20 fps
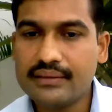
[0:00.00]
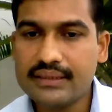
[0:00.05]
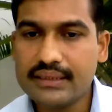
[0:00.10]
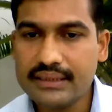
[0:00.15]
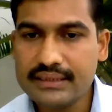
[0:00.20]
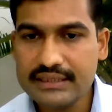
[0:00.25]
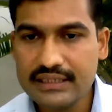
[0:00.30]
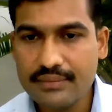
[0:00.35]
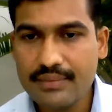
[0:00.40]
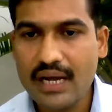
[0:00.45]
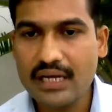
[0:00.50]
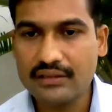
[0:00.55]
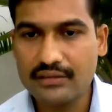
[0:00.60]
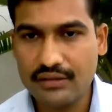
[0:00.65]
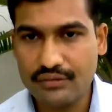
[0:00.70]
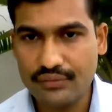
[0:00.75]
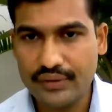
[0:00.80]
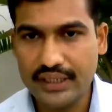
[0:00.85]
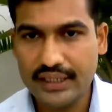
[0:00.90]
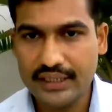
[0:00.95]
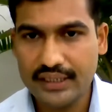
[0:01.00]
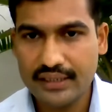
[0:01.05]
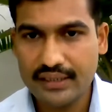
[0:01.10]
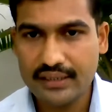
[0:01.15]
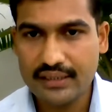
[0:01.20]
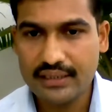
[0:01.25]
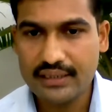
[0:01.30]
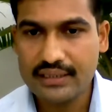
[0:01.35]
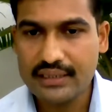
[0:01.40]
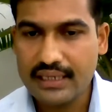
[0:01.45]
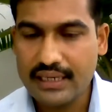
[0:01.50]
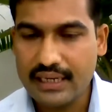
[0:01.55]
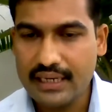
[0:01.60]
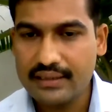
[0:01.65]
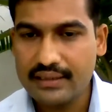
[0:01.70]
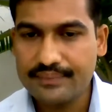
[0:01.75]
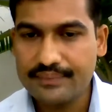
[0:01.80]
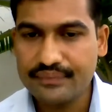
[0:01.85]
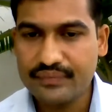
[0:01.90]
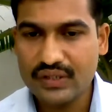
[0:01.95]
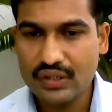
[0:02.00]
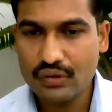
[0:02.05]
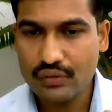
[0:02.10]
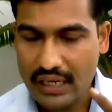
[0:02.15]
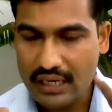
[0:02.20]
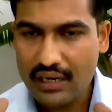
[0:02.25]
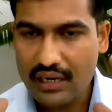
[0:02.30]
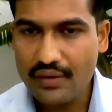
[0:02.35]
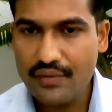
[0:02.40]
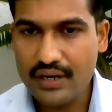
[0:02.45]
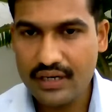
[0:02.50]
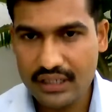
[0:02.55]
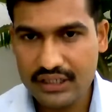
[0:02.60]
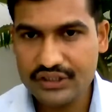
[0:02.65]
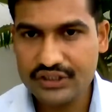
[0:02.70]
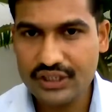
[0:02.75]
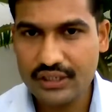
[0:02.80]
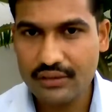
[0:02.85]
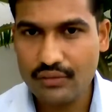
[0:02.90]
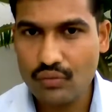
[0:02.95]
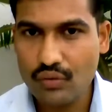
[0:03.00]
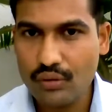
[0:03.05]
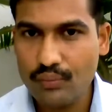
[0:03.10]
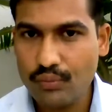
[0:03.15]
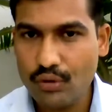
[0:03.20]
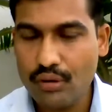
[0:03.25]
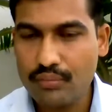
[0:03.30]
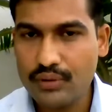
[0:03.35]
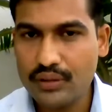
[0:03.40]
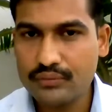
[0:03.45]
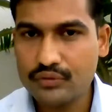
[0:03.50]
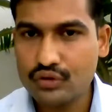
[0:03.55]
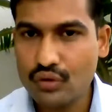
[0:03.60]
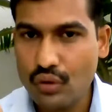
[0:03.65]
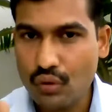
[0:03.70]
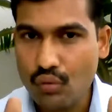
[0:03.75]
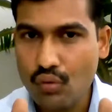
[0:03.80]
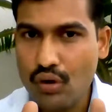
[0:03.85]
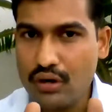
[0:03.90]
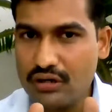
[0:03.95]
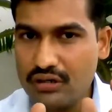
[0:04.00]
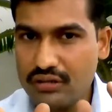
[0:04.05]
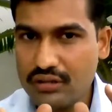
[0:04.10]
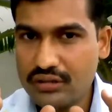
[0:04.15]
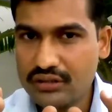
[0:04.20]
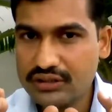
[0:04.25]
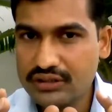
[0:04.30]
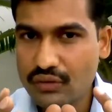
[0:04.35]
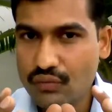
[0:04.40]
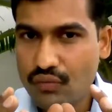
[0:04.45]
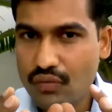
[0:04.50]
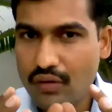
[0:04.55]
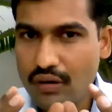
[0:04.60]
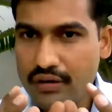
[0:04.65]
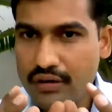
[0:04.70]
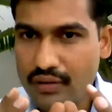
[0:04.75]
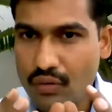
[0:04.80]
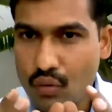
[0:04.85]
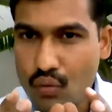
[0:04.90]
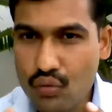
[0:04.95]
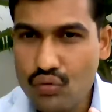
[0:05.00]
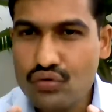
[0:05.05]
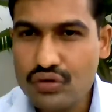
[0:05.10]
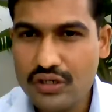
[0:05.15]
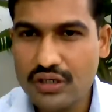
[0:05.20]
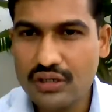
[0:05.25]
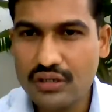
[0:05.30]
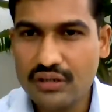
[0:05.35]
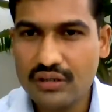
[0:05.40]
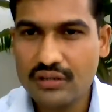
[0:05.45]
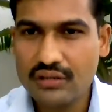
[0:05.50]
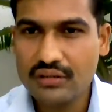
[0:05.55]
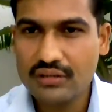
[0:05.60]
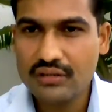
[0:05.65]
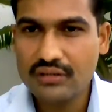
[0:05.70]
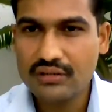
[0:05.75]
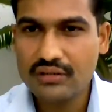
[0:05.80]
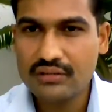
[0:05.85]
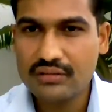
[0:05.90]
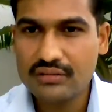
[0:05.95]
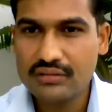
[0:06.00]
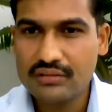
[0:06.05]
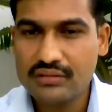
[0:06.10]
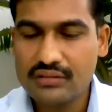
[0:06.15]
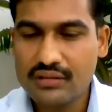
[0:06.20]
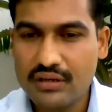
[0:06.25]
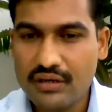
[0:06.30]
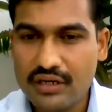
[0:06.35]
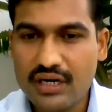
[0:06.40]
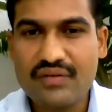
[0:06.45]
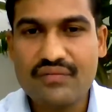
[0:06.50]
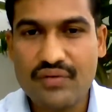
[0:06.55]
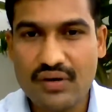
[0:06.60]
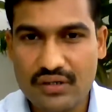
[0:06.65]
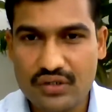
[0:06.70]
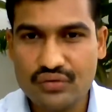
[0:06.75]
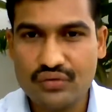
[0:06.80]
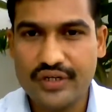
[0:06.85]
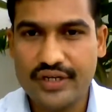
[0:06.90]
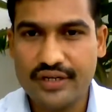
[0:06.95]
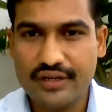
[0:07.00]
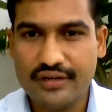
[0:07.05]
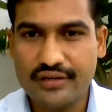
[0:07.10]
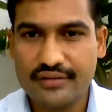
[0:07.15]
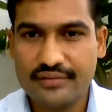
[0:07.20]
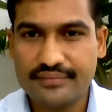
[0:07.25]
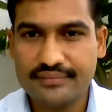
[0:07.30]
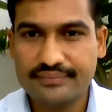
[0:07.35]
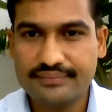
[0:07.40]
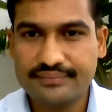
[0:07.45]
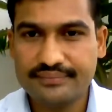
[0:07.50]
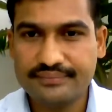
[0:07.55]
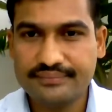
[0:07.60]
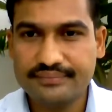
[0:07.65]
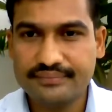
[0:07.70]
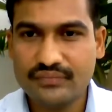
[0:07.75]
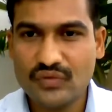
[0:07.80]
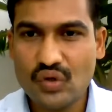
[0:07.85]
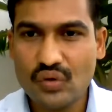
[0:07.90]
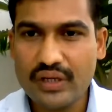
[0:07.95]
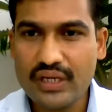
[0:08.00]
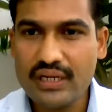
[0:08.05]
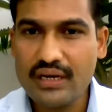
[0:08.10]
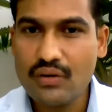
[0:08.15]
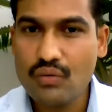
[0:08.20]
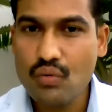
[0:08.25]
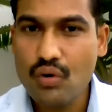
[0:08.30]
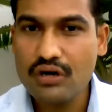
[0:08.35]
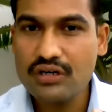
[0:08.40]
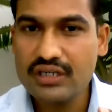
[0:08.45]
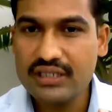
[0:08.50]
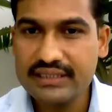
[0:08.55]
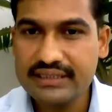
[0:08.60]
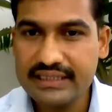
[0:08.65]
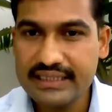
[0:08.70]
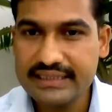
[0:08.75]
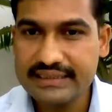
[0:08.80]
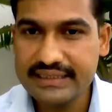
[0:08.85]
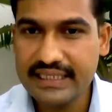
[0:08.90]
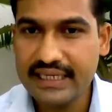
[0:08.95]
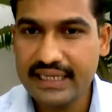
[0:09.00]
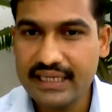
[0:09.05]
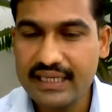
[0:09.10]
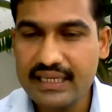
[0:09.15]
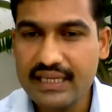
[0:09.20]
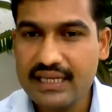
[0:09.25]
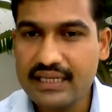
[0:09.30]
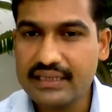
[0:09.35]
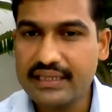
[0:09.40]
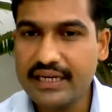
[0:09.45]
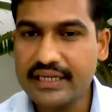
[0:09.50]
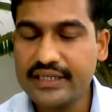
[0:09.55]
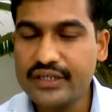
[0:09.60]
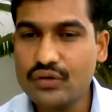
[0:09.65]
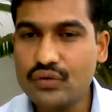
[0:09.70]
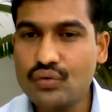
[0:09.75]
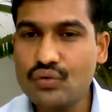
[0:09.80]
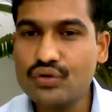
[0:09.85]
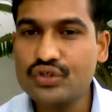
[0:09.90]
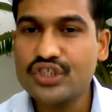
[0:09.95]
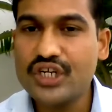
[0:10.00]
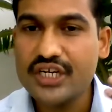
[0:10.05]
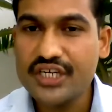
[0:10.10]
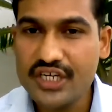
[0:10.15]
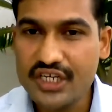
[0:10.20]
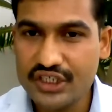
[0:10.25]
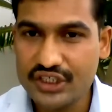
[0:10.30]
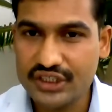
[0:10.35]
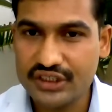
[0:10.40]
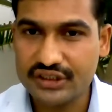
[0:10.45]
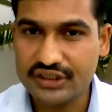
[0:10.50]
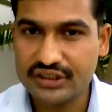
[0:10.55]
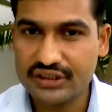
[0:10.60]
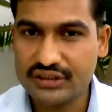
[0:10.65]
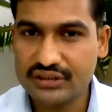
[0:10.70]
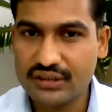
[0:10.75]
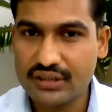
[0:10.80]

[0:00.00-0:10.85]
in some other way. You can now understand what problems or what does the word "und" refer to here. Okay, and what does he say that it took generations,